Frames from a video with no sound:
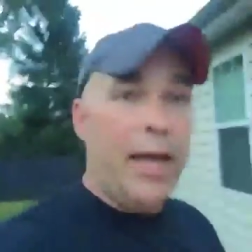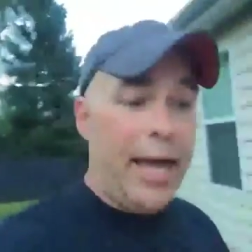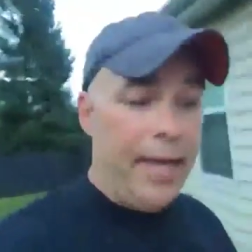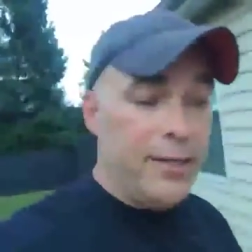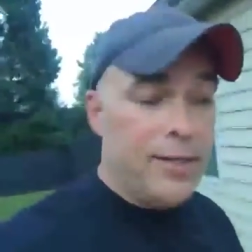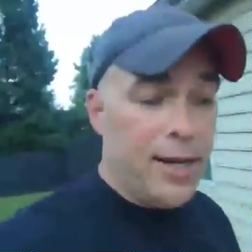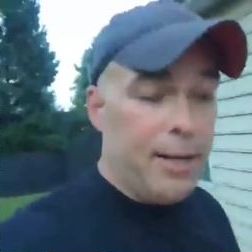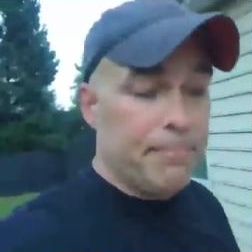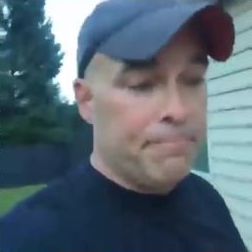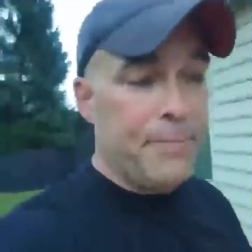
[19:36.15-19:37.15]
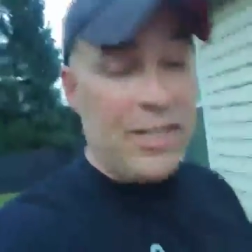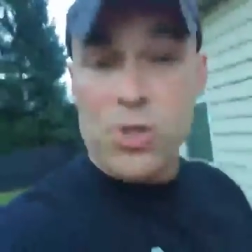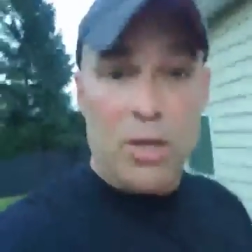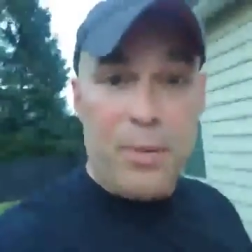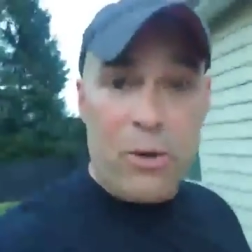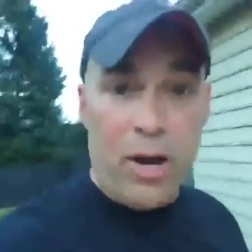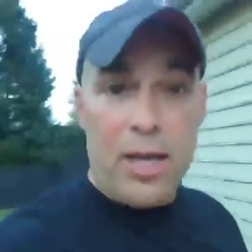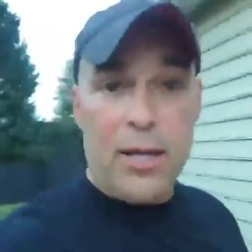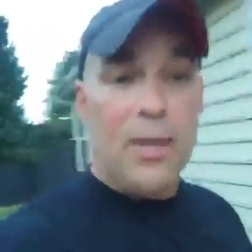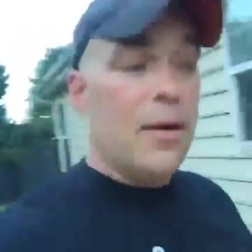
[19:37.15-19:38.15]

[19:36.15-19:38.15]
and that's going to be great.